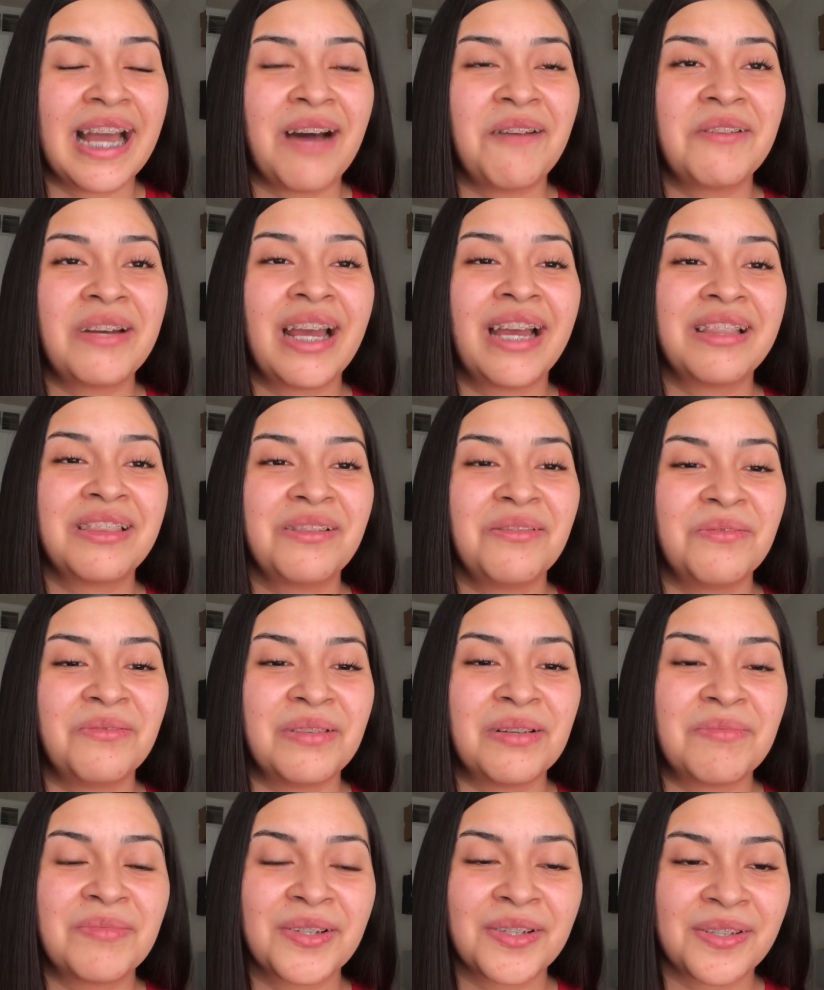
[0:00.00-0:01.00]
I would have to
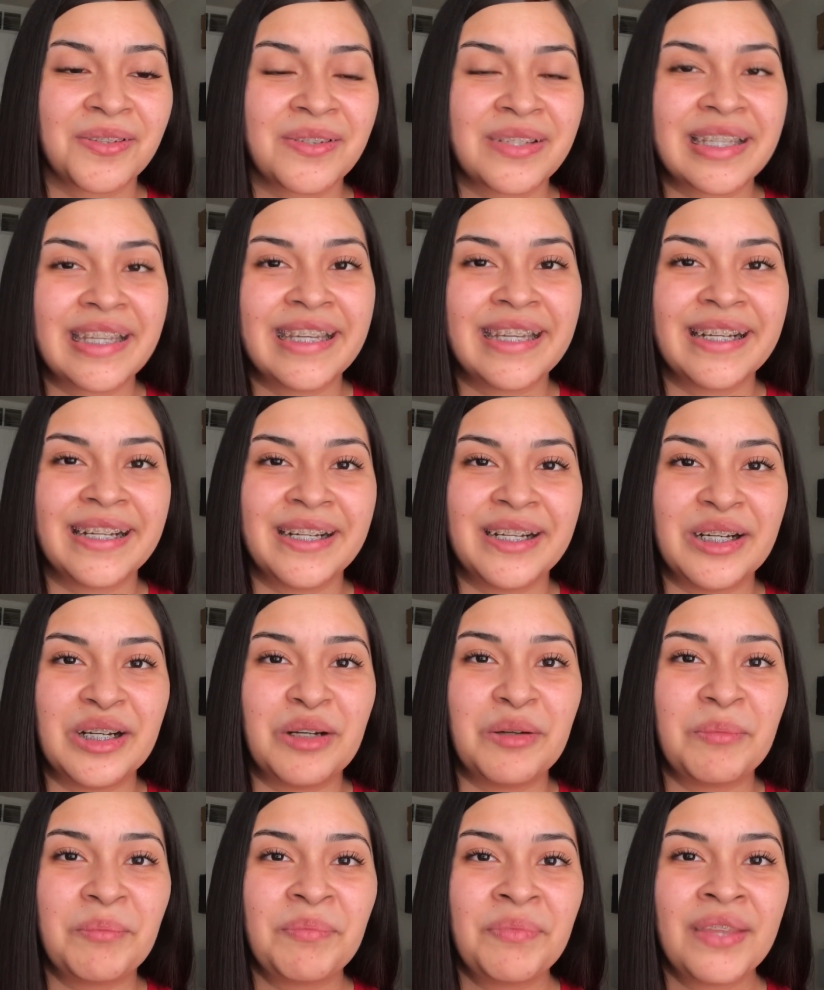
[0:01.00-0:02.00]
rip the tortilla
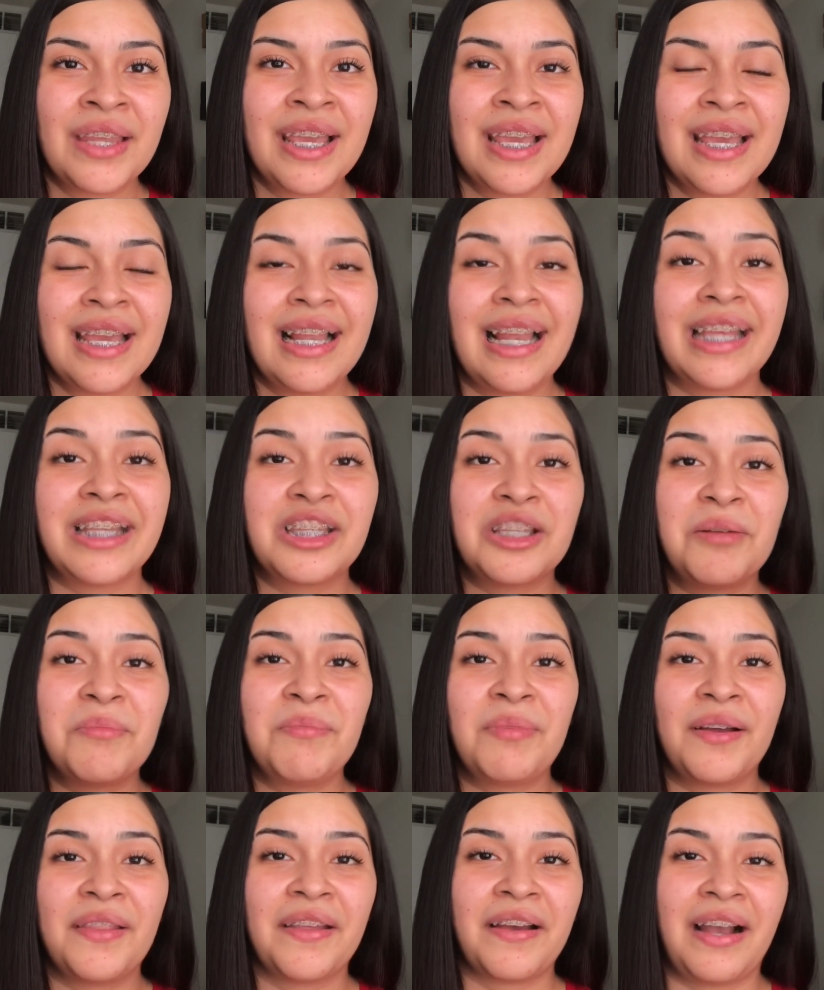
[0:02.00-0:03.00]
up, like
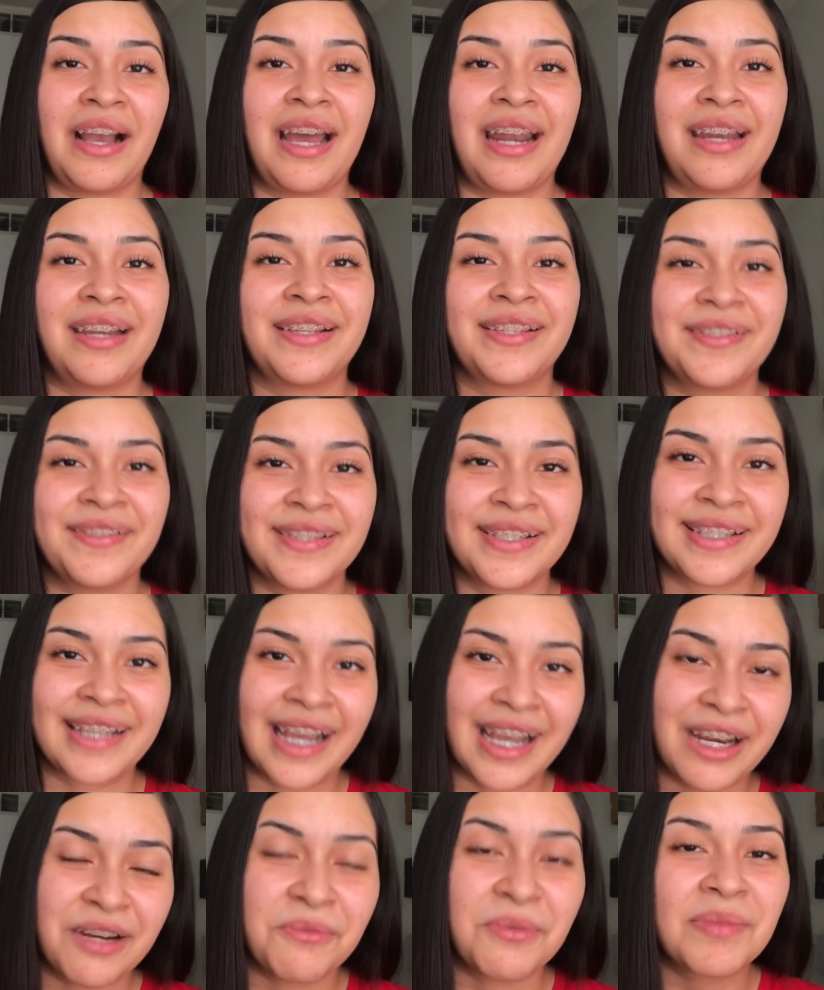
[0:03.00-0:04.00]
dump all the carne to the
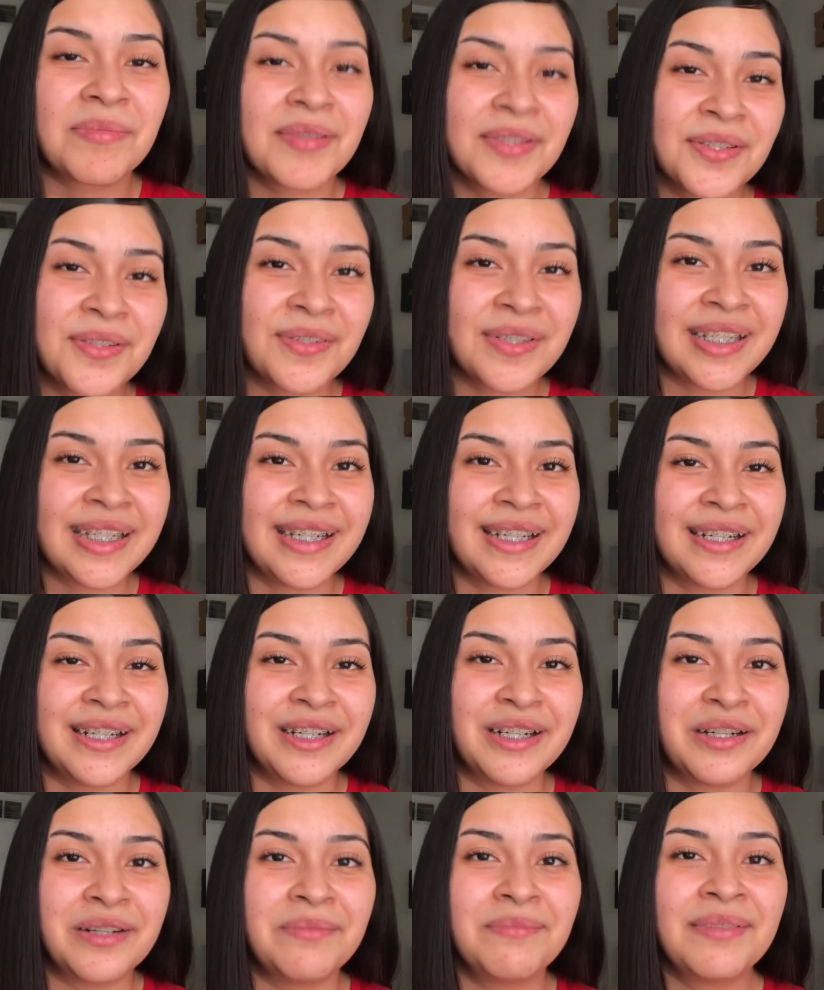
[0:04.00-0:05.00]
side, rip the tortilla
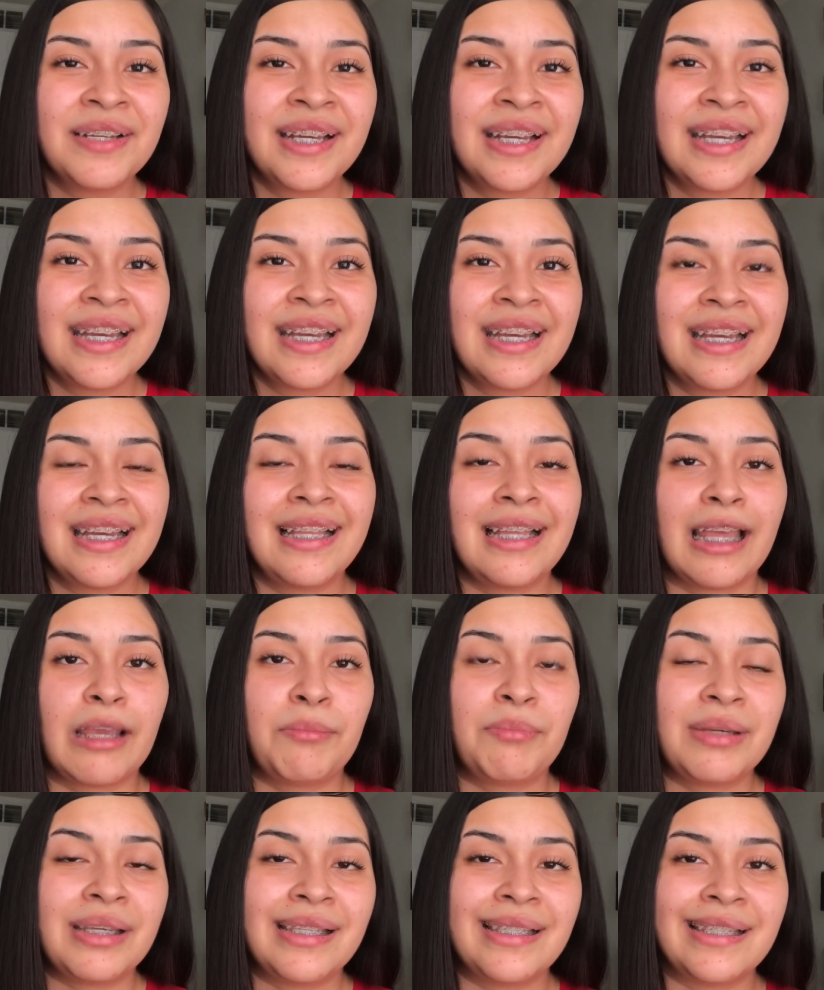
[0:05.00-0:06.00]
up in
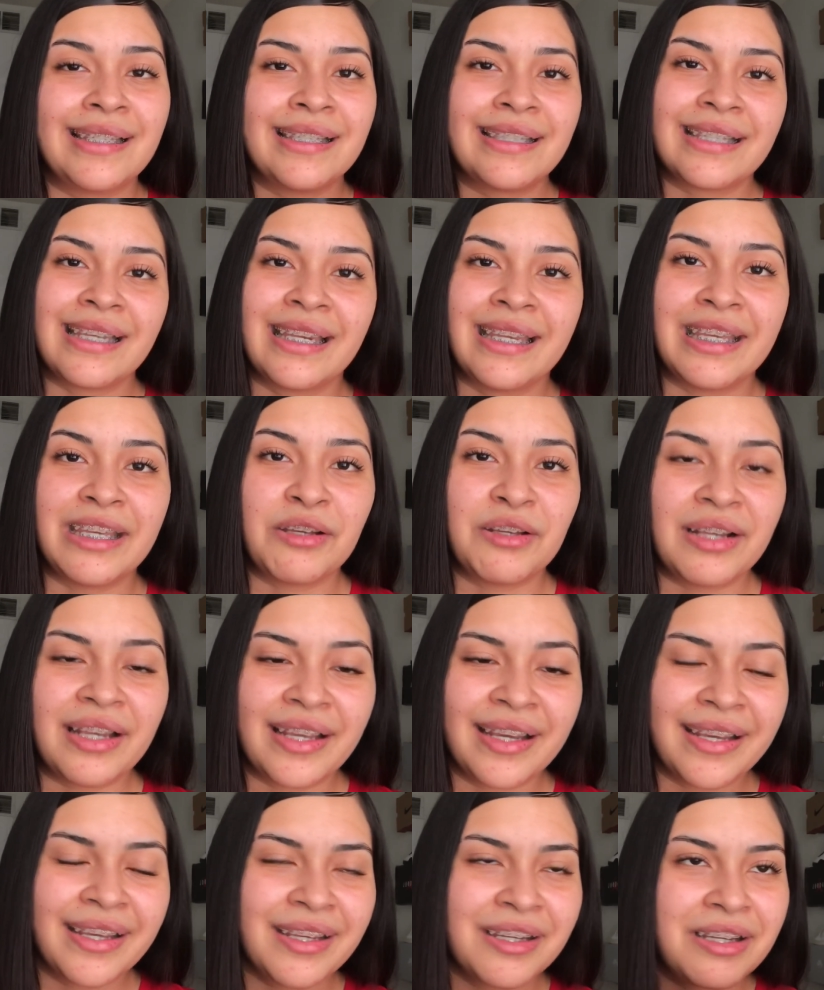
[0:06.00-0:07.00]
like pieces and eat,
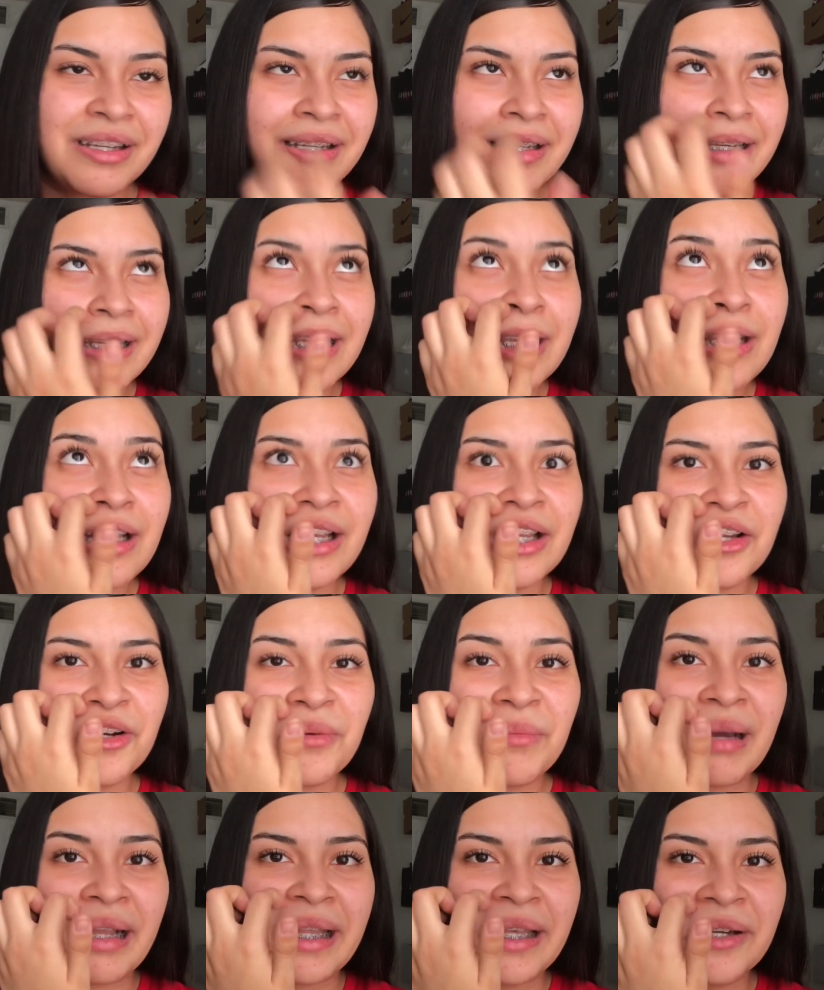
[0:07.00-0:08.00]
like, eat
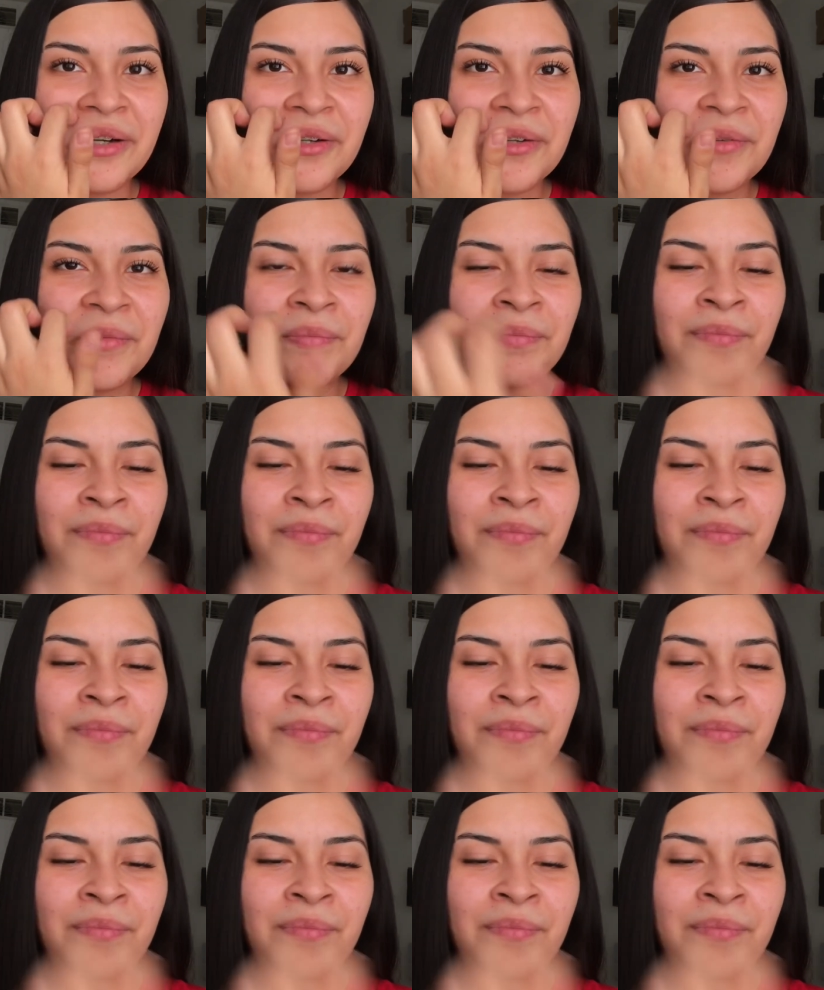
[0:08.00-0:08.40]
little by little.